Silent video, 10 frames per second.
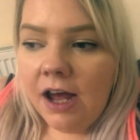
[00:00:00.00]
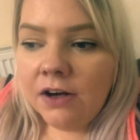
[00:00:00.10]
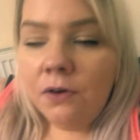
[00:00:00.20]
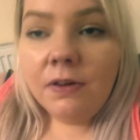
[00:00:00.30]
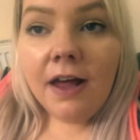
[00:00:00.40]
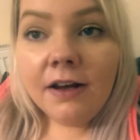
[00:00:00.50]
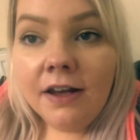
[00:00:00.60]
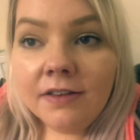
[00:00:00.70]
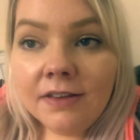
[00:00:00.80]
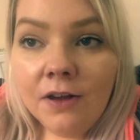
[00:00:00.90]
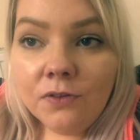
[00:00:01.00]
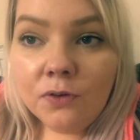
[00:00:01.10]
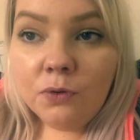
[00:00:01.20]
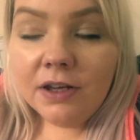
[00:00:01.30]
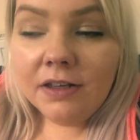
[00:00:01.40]
I know that like
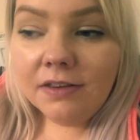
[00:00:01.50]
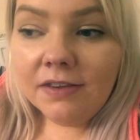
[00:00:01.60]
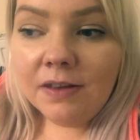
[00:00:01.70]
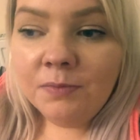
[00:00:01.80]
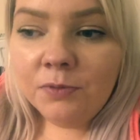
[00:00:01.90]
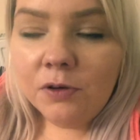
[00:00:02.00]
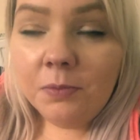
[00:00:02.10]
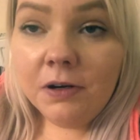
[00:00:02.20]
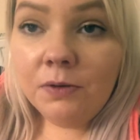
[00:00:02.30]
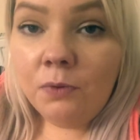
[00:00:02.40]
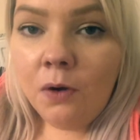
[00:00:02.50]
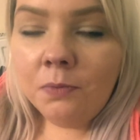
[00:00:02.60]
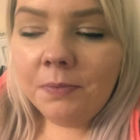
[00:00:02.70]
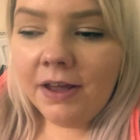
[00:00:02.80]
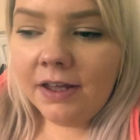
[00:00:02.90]
sounds quick and simple, but it
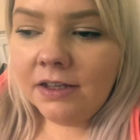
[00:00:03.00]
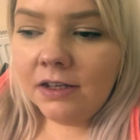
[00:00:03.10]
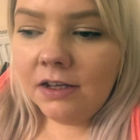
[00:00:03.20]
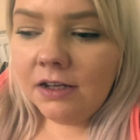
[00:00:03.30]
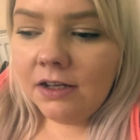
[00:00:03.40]
won't be.